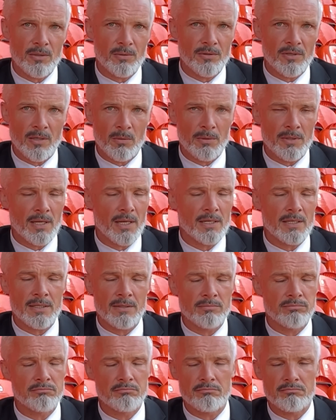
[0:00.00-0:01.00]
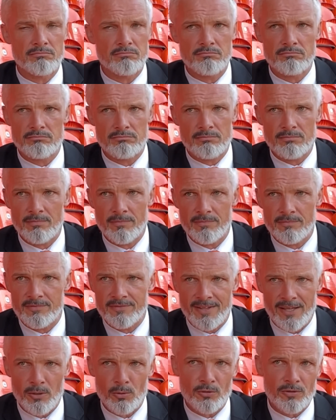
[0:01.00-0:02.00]
out there with any
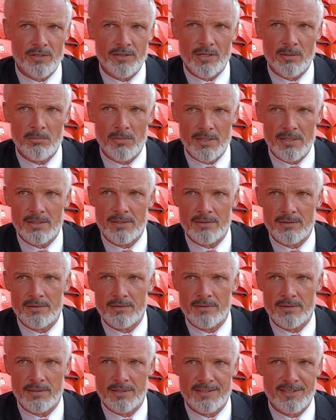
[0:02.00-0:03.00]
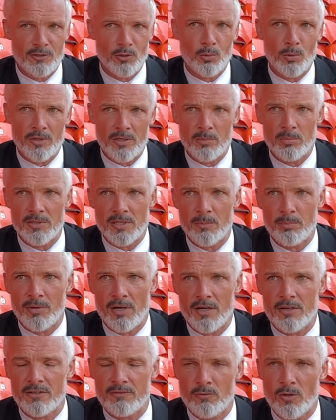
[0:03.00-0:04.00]
doubt in their mind that they don't want to be a
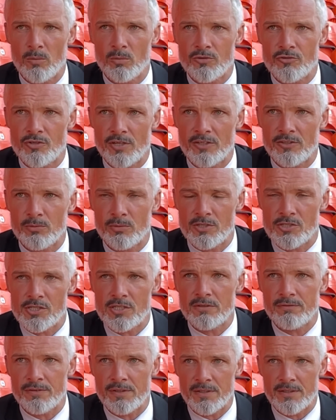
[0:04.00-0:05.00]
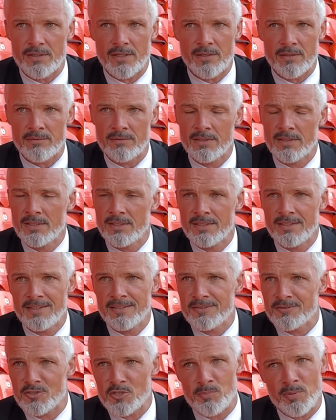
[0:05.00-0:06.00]
part of what we're trying to achieve here, then
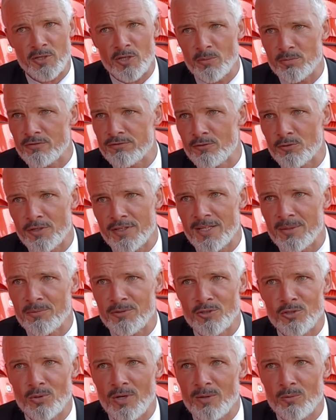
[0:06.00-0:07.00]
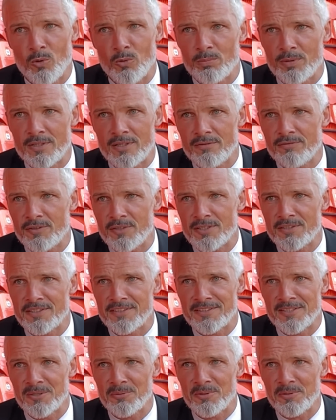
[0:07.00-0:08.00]
just pick up the phone and let me know. I won't be difficult to
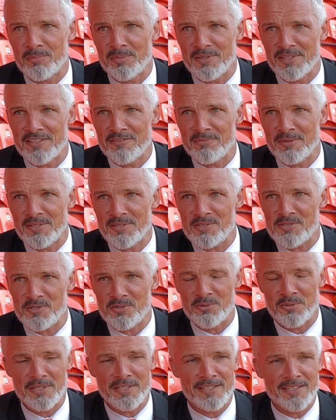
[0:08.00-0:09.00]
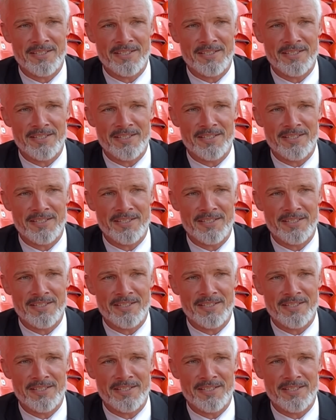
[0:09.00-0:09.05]
deal with, believe me. So,